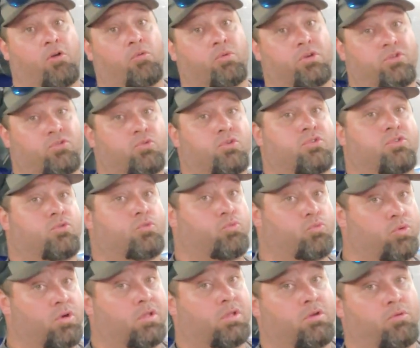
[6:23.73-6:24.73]
which was a
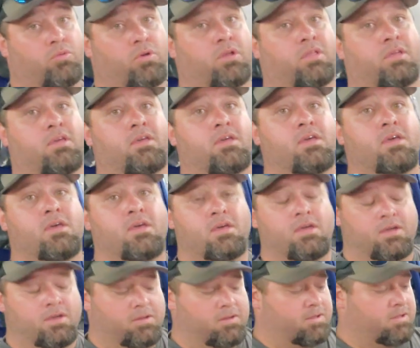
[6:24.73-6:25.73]
really, really
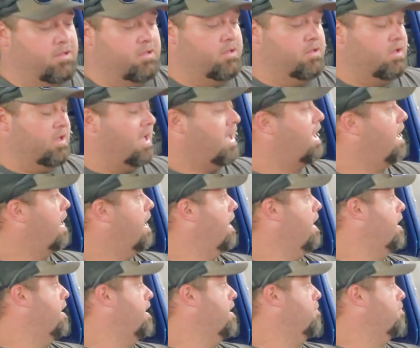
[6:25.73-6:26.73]

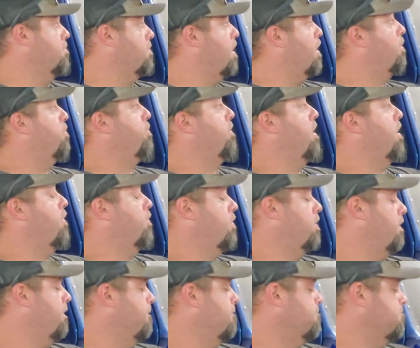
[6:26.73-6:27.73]
high mile per hour.